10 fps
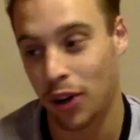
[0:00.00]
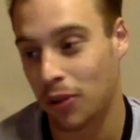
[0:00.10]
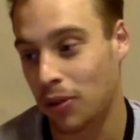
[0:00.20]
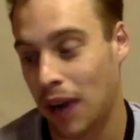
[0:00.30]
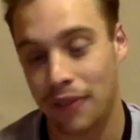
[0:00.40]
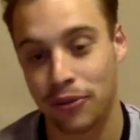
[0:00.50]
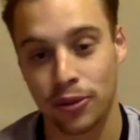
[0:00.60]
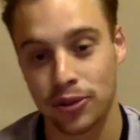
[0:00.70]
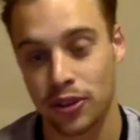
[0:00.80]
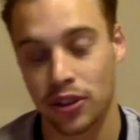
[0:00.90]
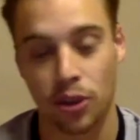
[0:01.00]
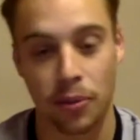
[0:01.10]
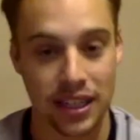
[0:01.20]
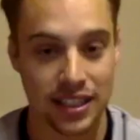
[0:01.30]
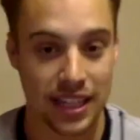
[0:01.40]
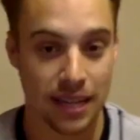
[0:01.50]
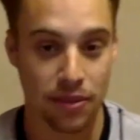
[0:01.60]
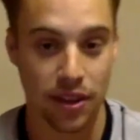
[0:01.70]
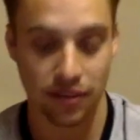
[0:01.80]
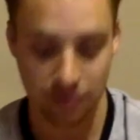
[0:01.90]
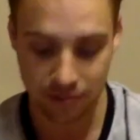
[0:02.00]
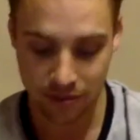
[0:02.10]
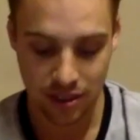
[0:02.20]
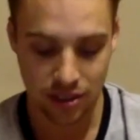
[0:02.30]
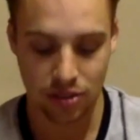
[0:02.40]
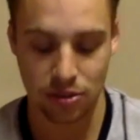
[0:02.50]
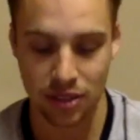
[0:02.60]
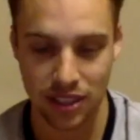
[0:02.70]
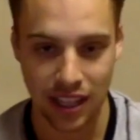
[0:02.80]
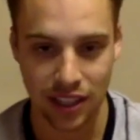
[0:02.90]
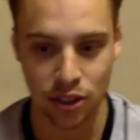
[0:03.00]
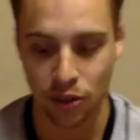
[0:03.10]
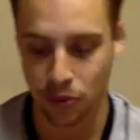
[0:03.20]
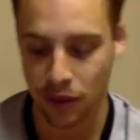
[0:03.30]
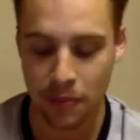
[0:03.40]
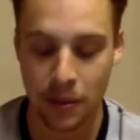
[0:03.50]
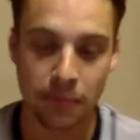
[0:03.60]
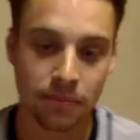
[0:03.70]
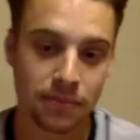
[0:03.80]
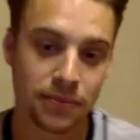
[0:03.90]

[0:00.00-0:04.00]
whole efforts on the Dominic Thiem thing. So do you want to kick us off with that, Ben?